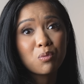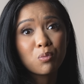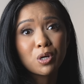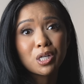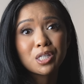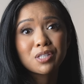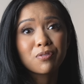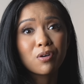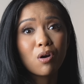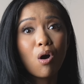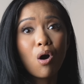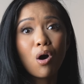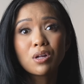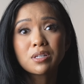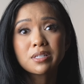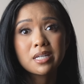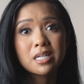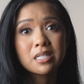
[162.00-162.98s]
it works for
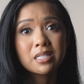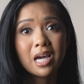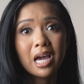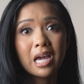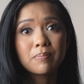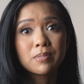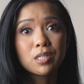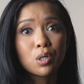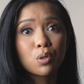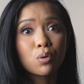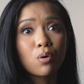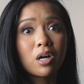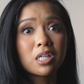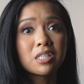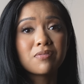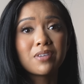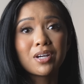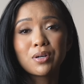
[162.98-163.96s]
all skin types
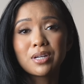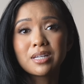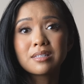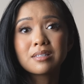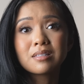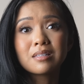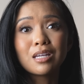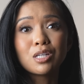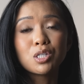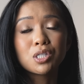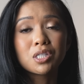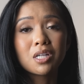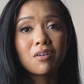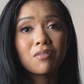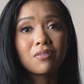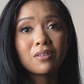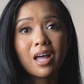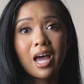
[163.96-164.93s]
across various stages
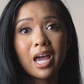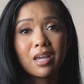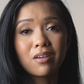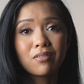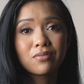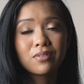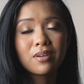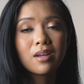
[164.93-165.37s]
of life.